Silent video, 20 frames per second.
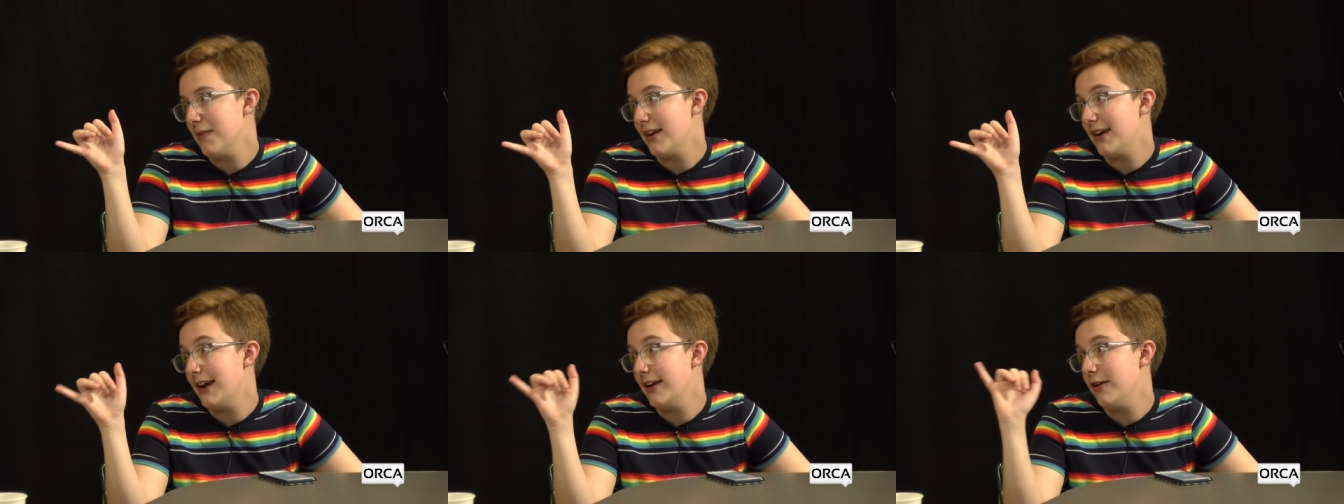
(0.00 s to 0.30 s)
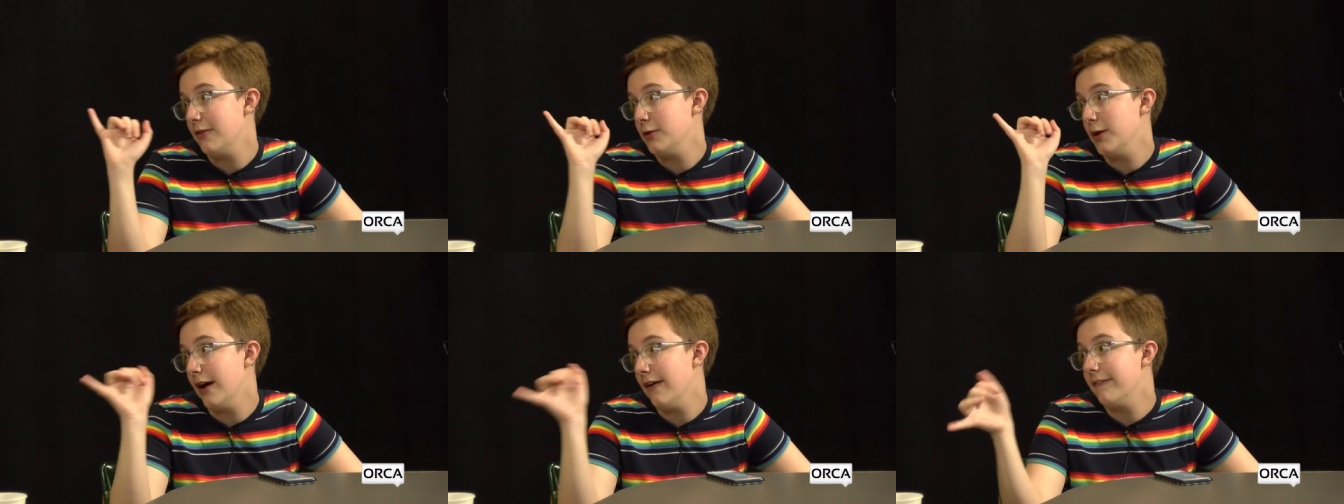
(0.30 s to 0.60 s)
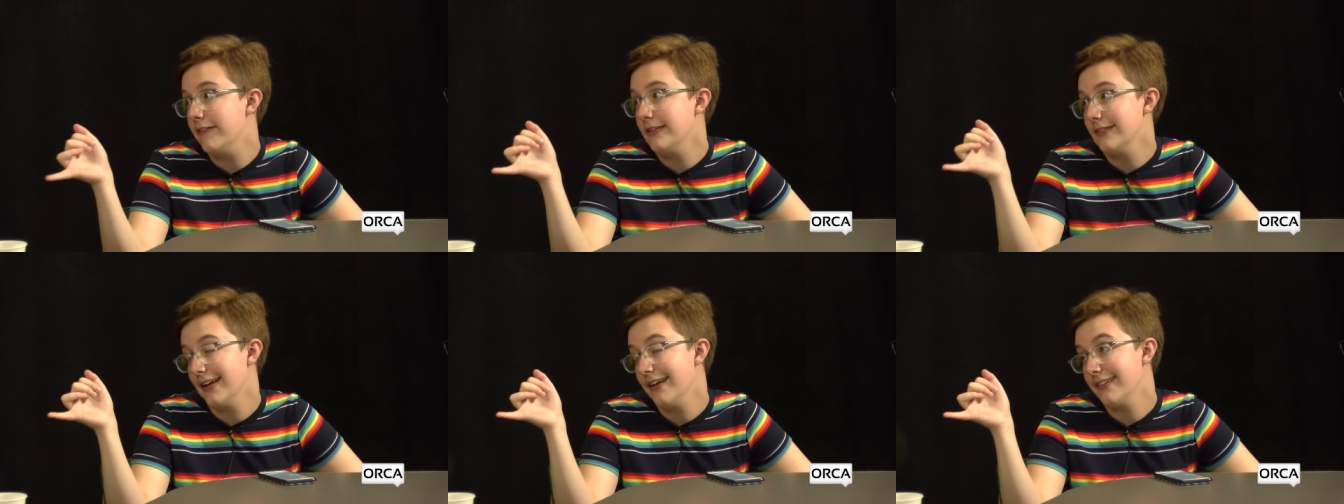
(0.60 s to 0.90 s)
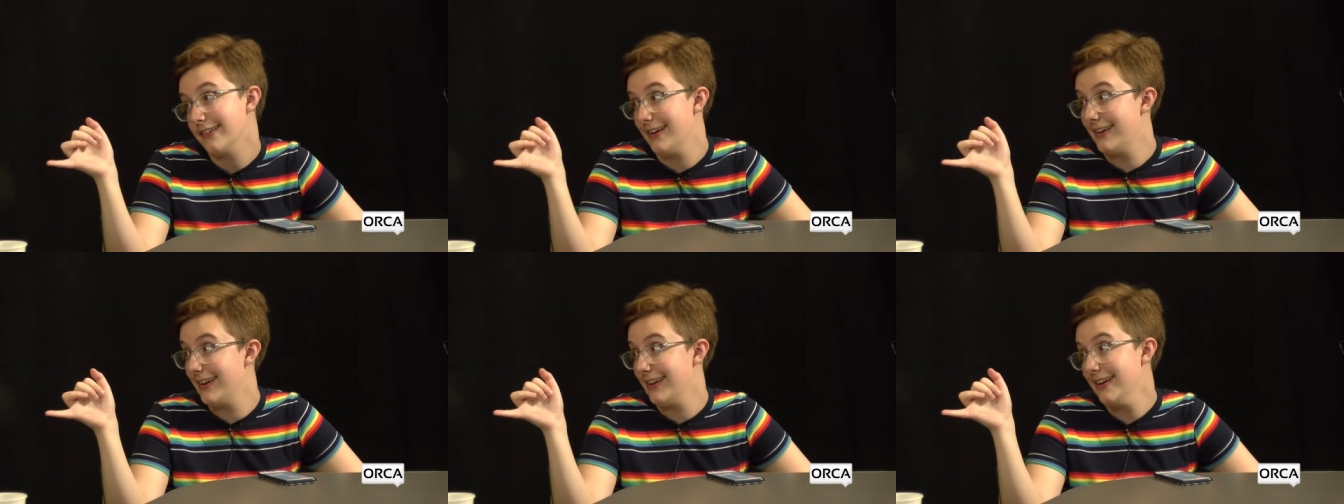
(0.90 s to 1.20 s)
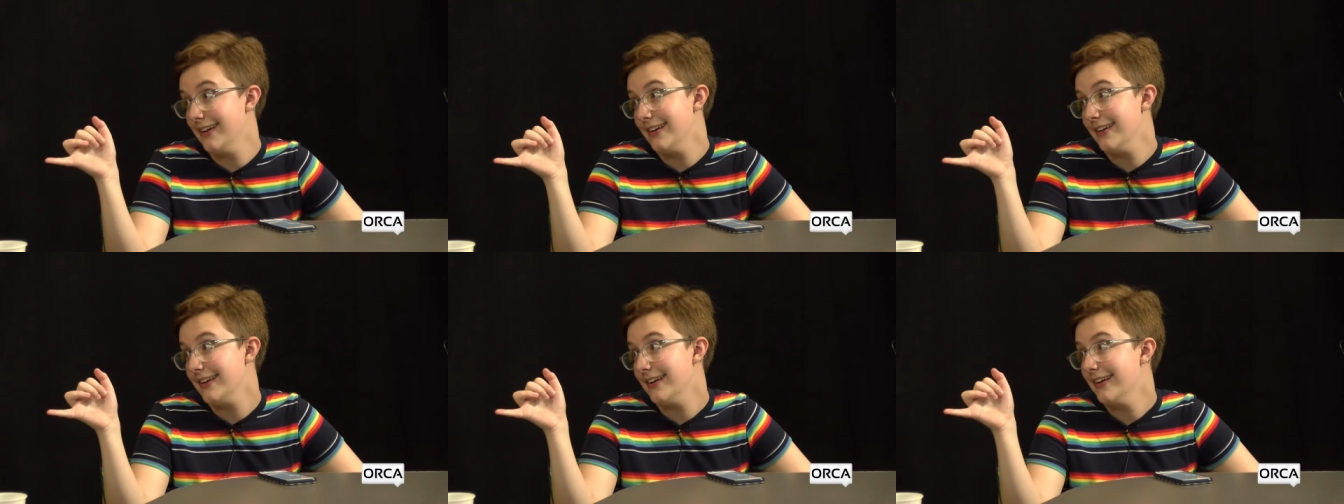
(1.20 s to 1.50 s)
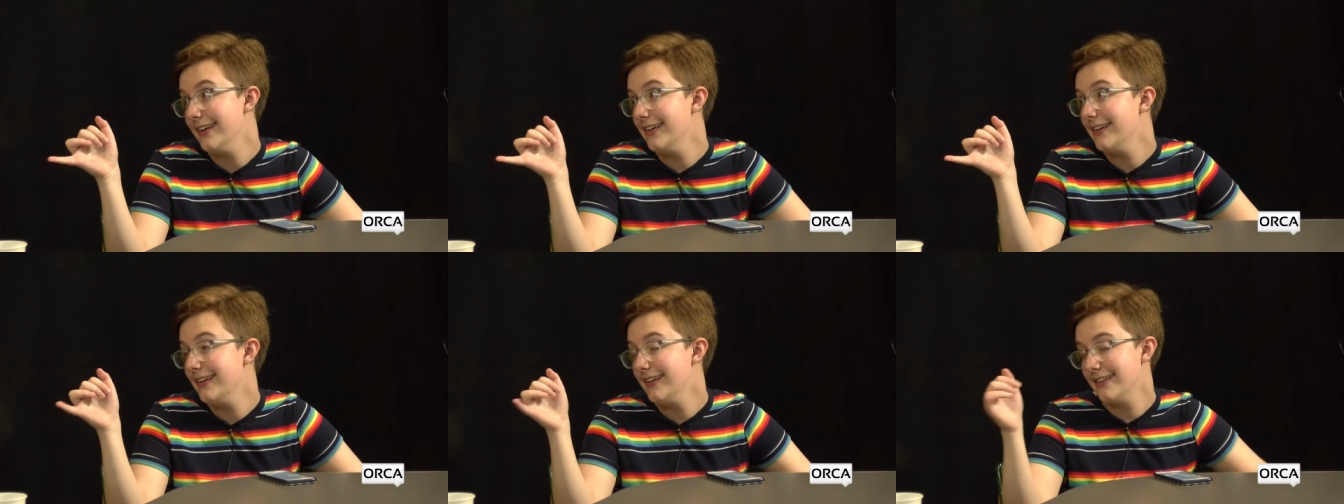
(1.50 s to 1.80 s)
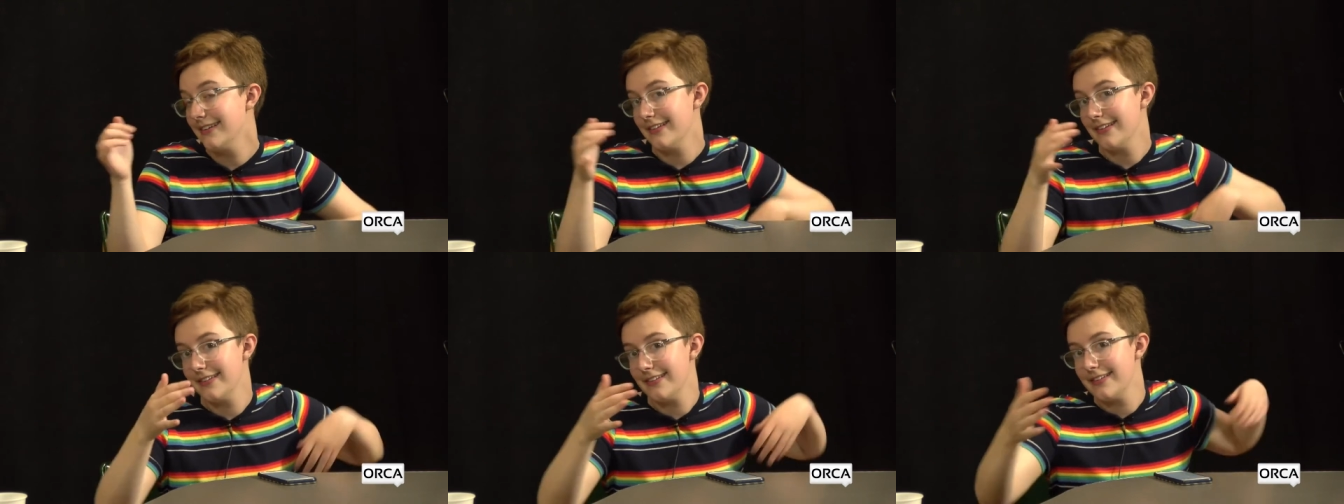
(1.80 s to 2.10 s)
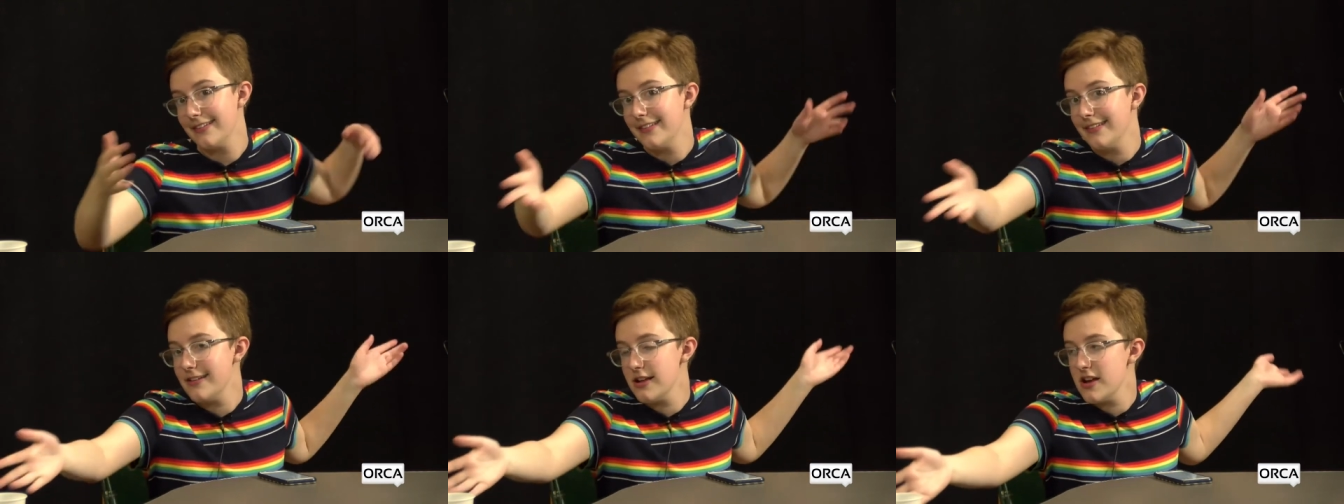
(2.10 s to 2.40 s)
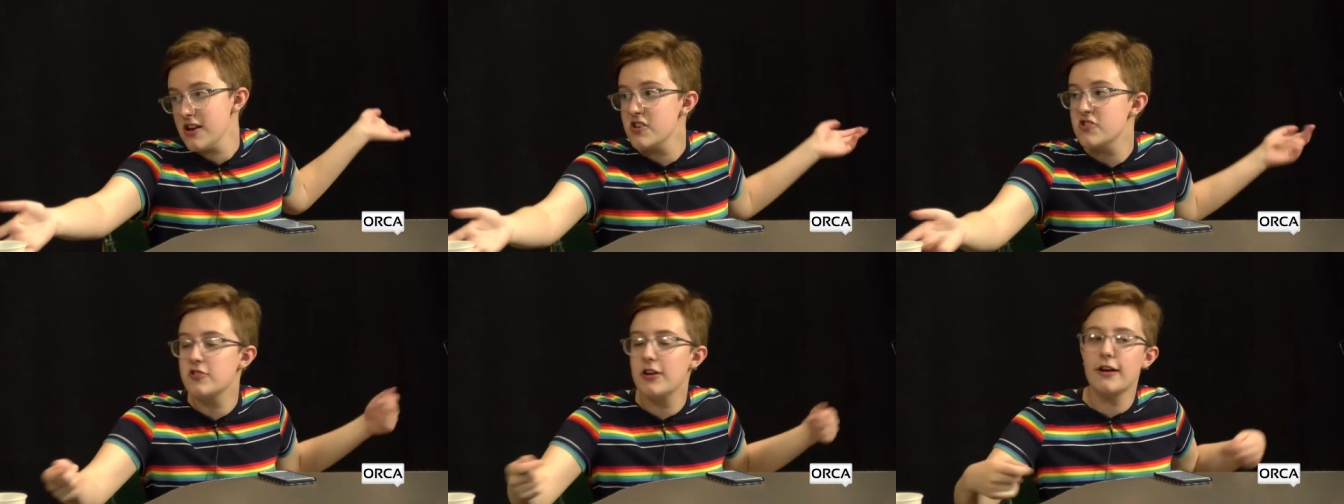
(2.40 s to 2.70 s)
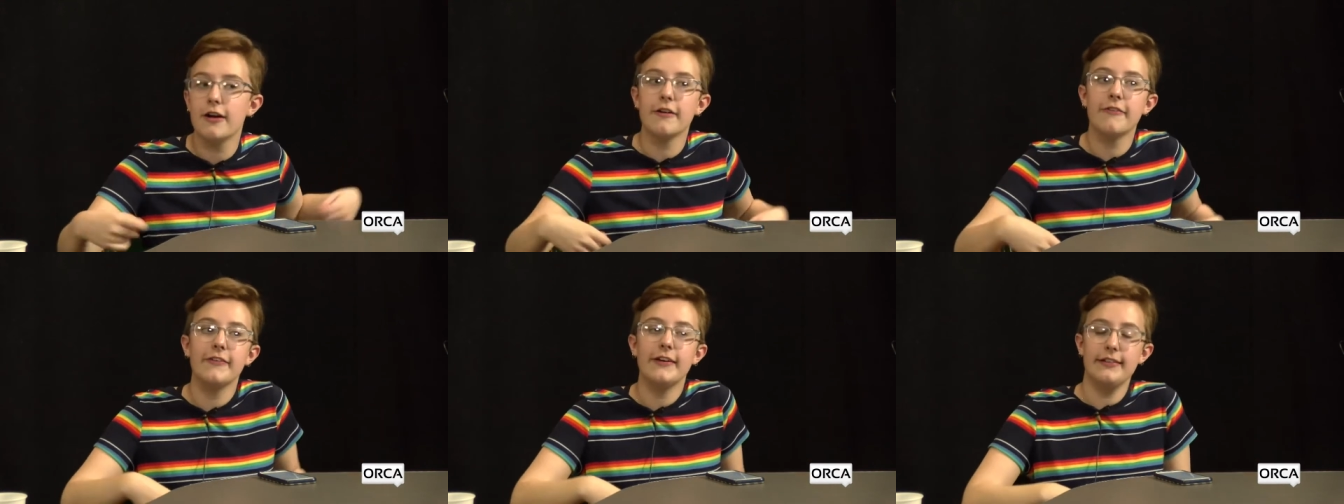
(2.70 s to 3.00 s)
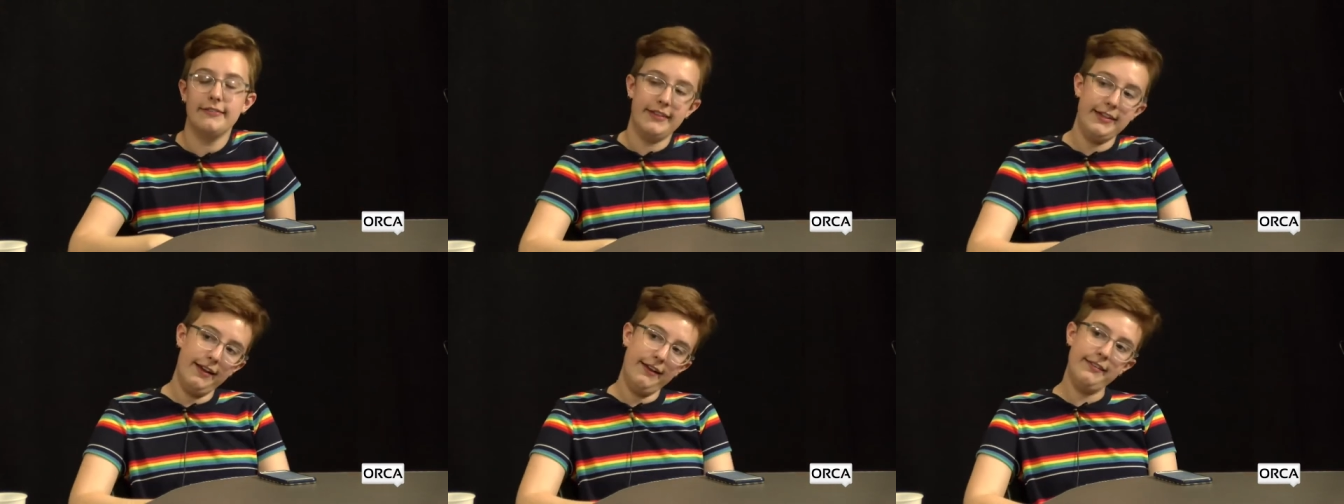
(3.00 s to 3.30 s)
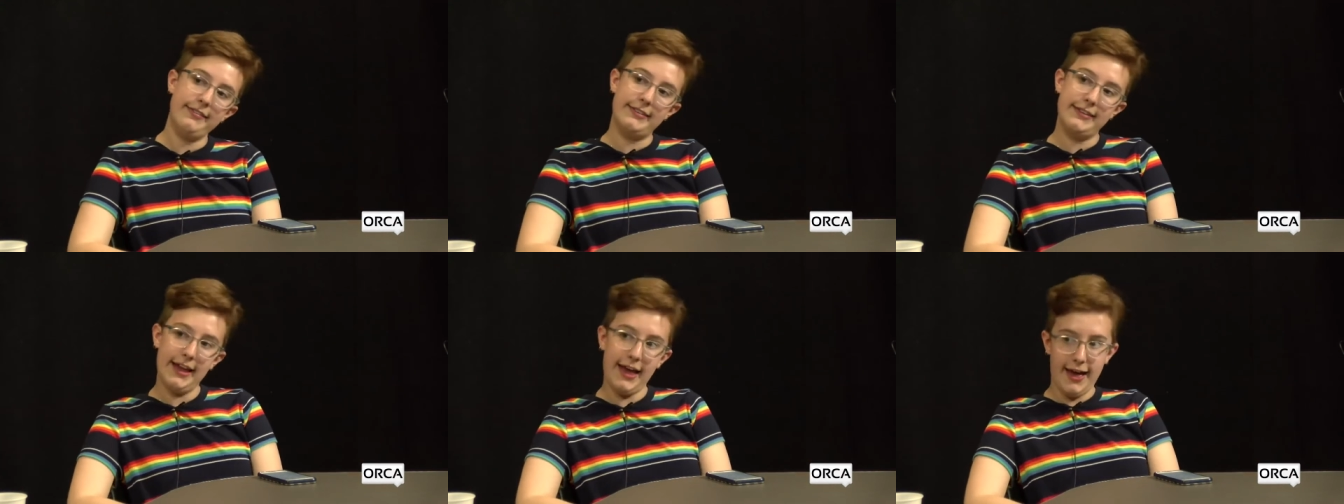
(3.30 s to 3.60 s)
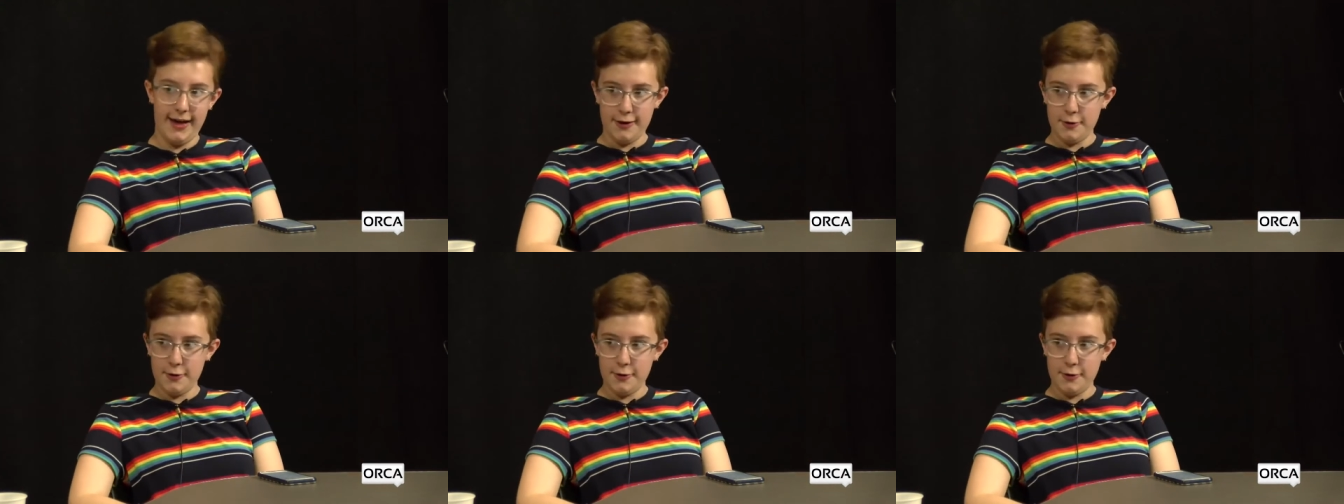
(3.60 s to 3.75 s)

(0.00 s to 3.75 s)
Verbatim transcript: And I know you have feelings on it. Share feelings now.